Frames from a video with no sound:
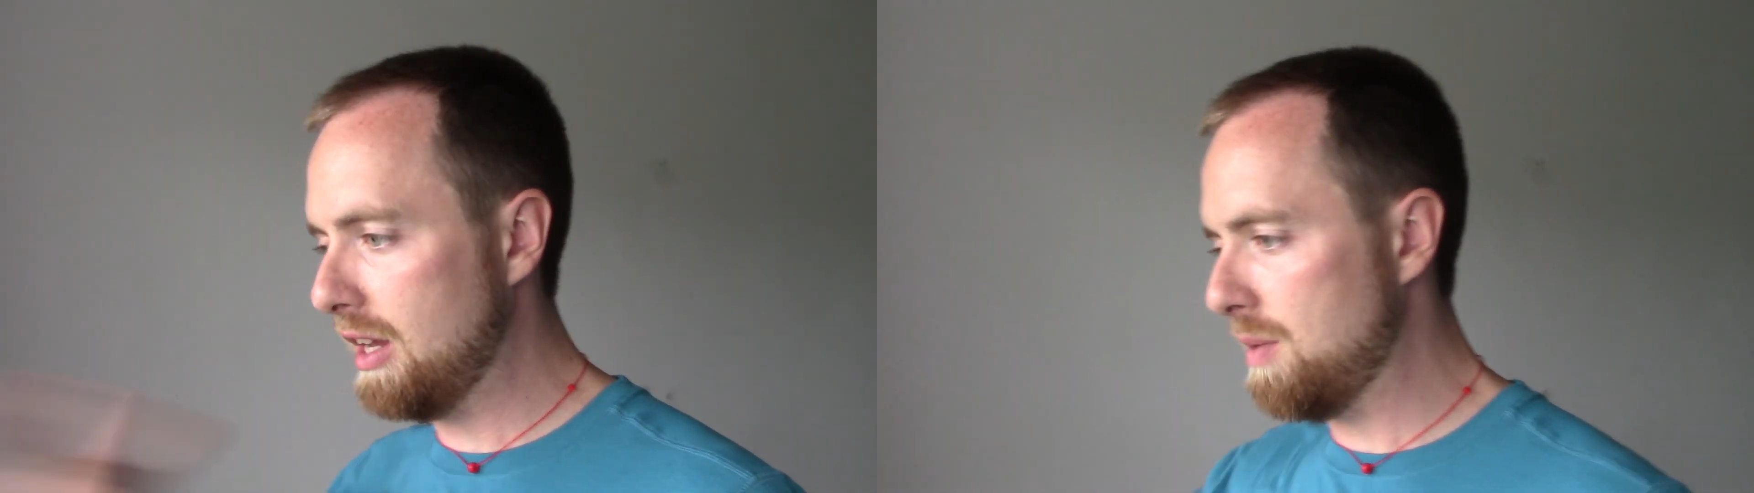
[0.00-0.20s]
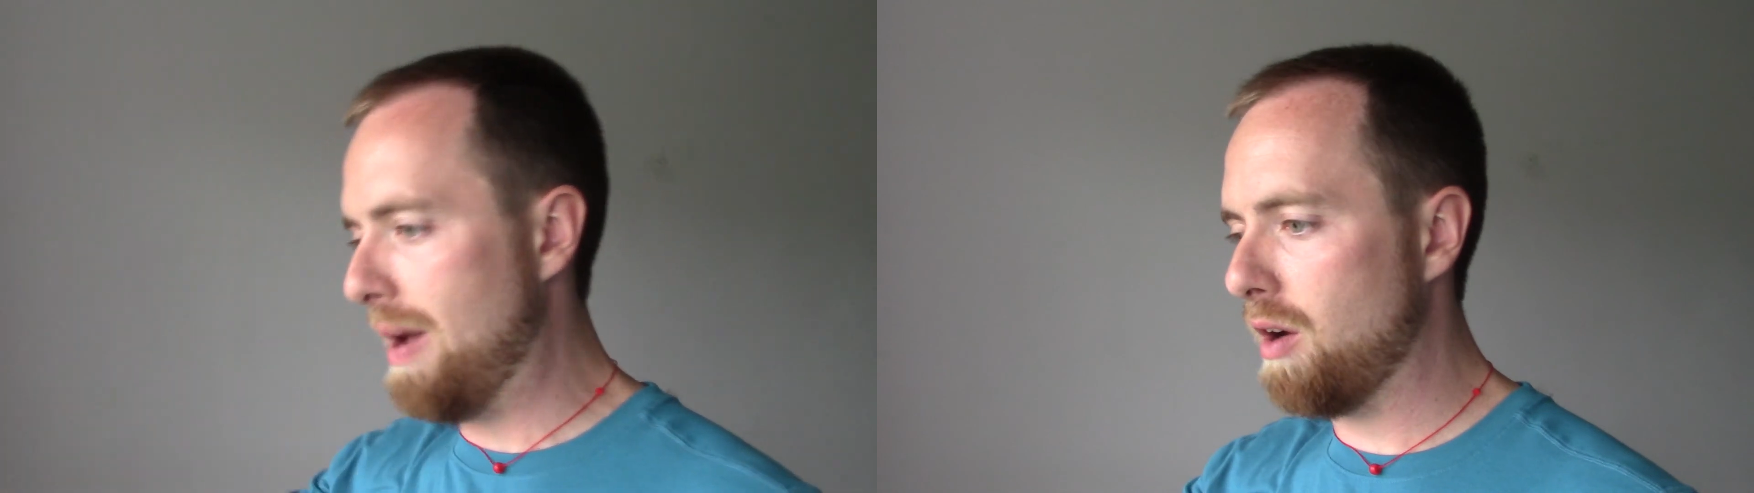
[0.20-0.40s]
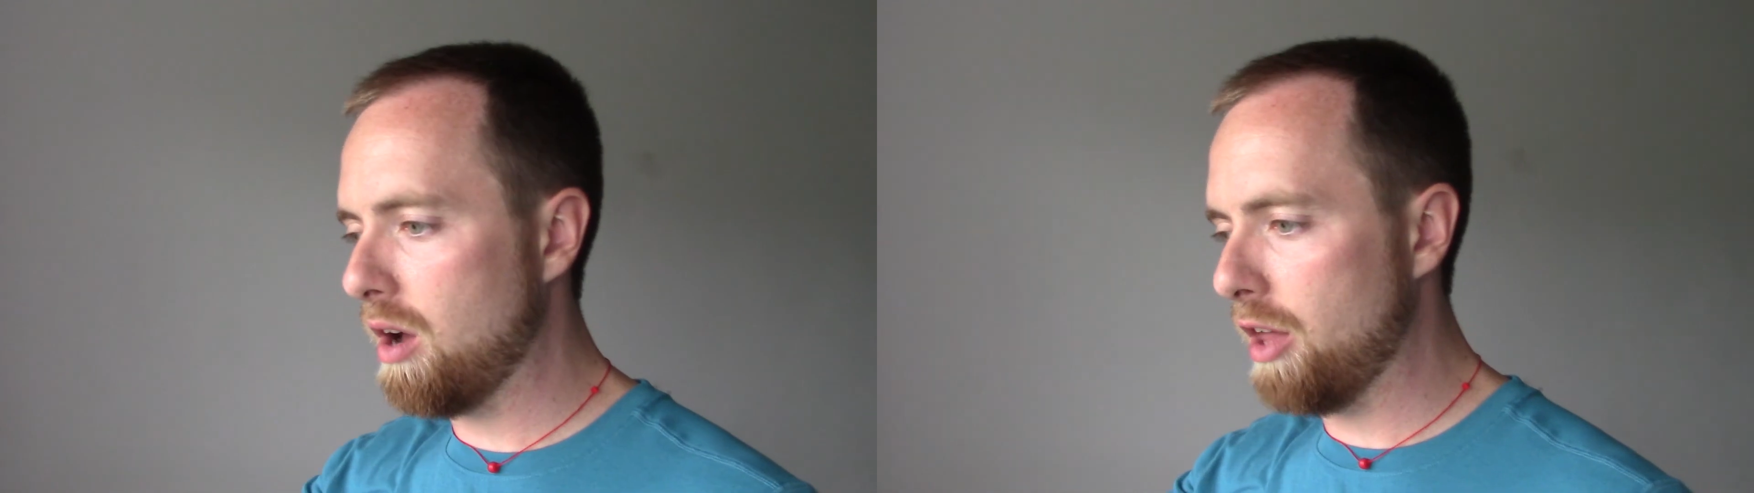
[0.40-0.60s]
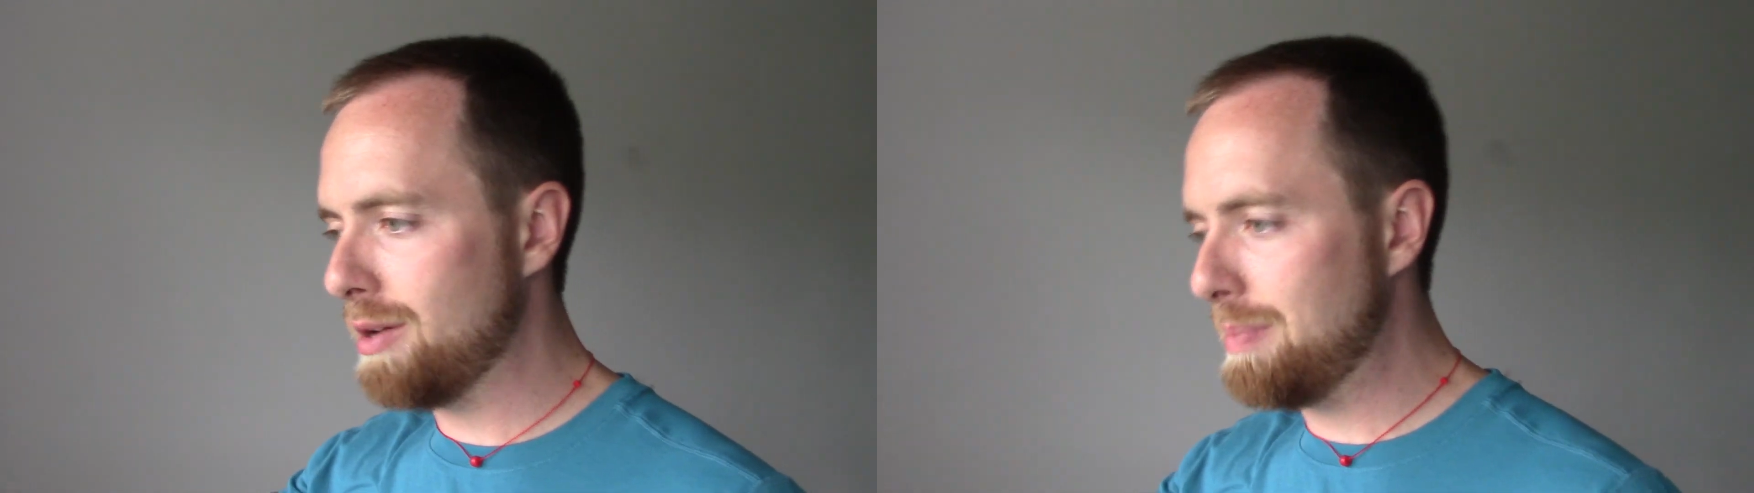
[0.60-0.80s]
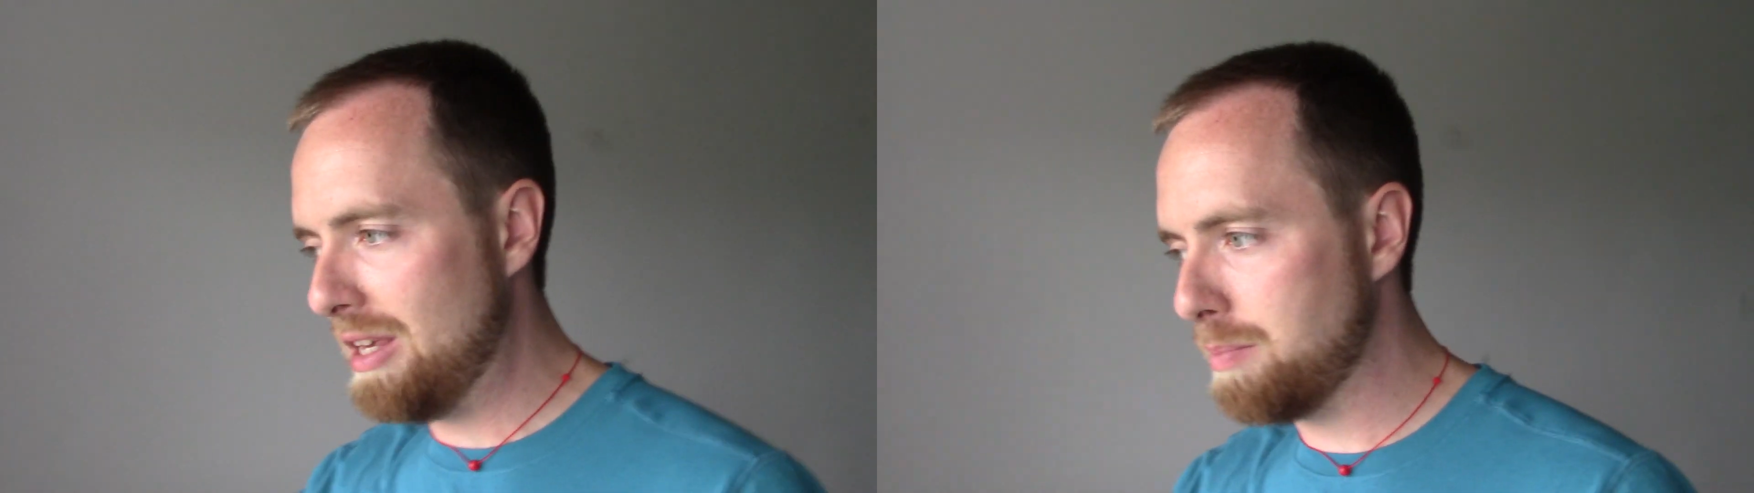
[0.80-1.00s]
about other
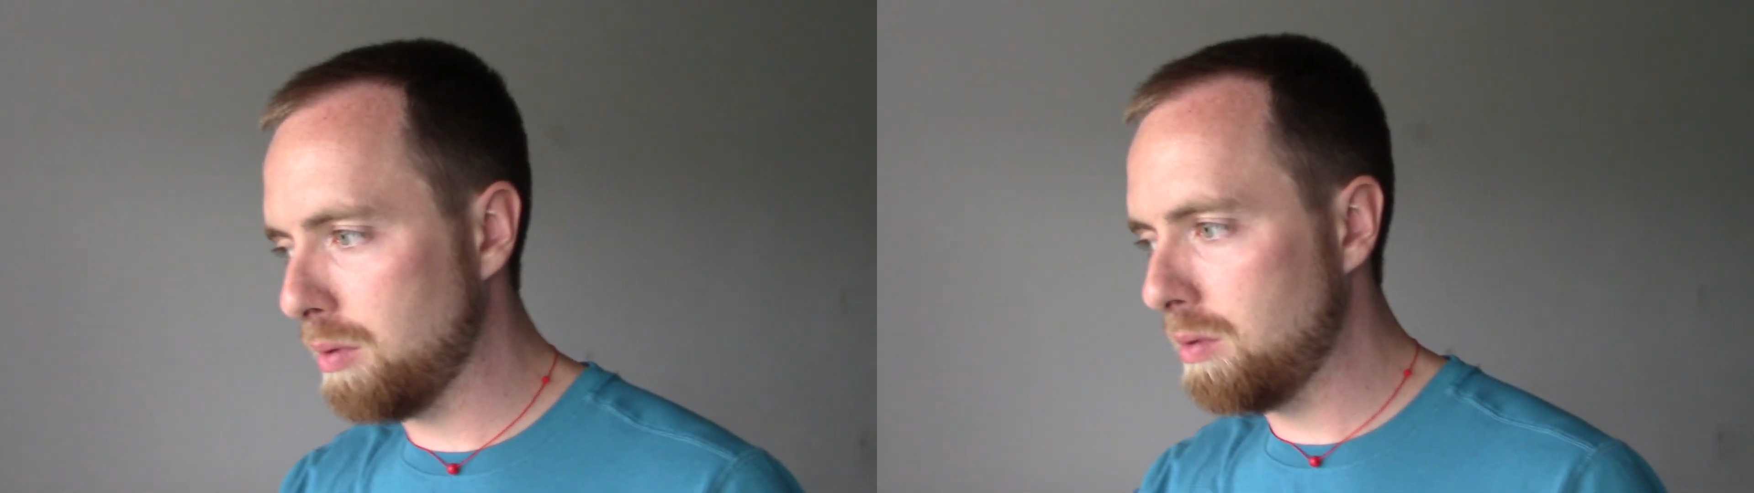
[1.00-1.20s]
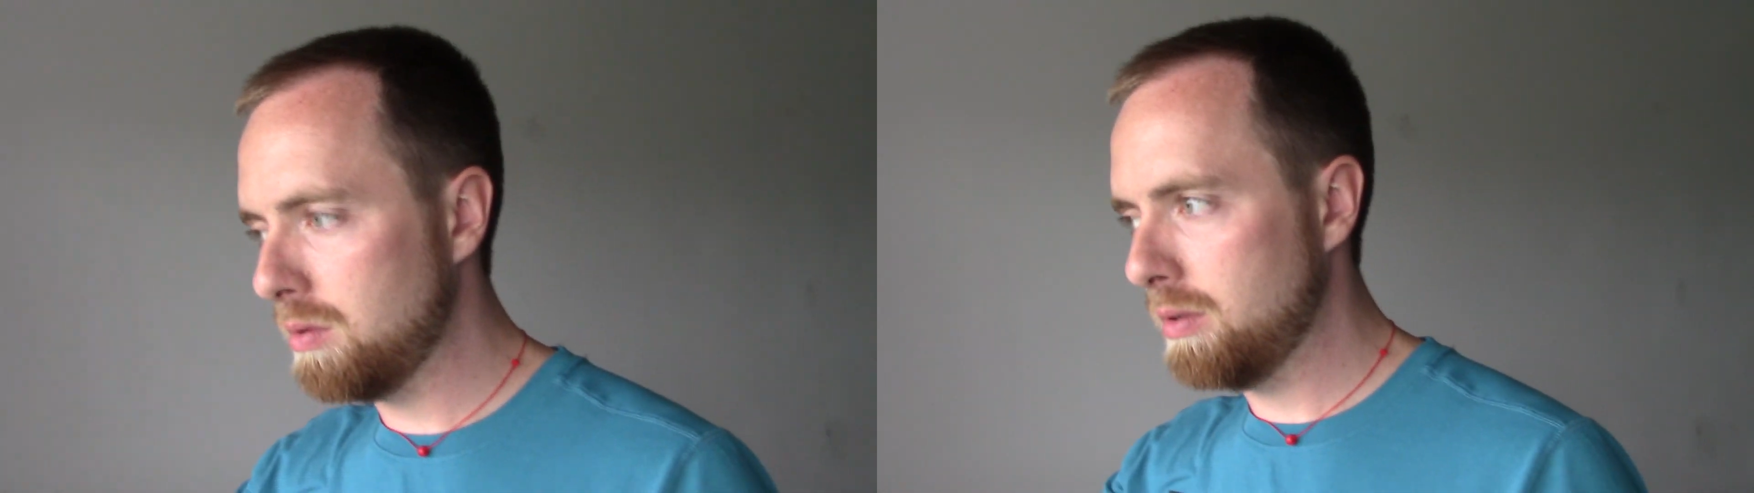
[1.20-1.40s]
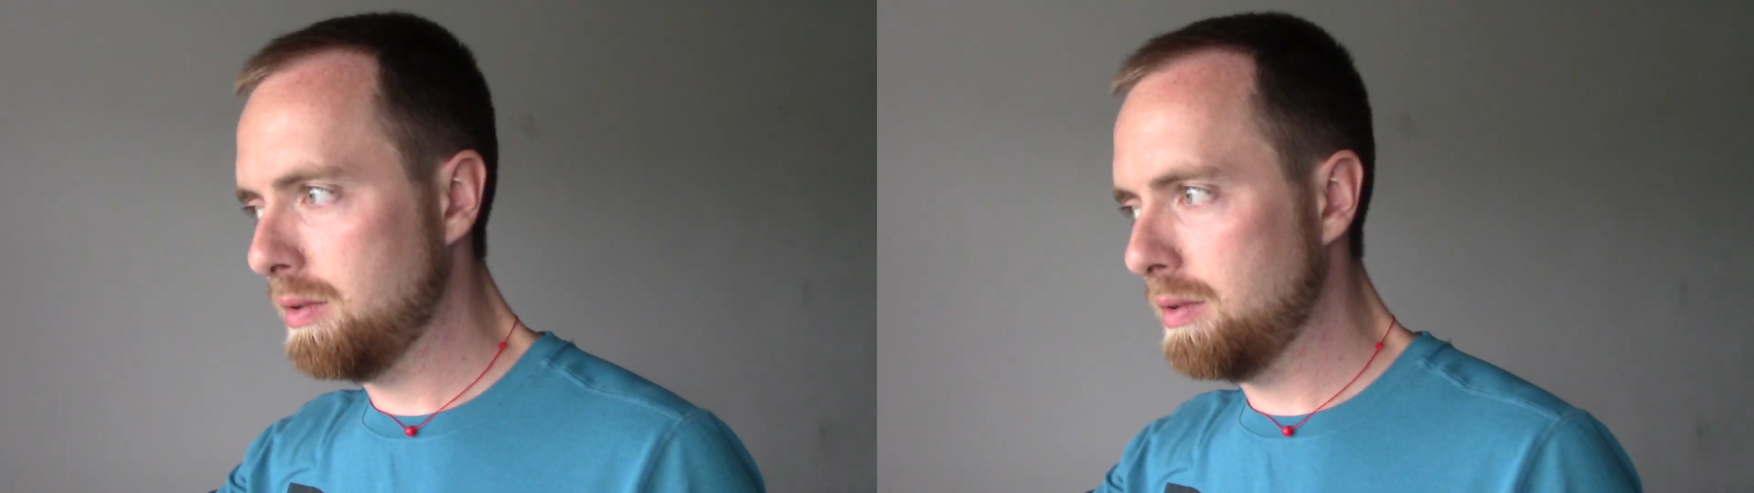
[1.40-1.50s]
people.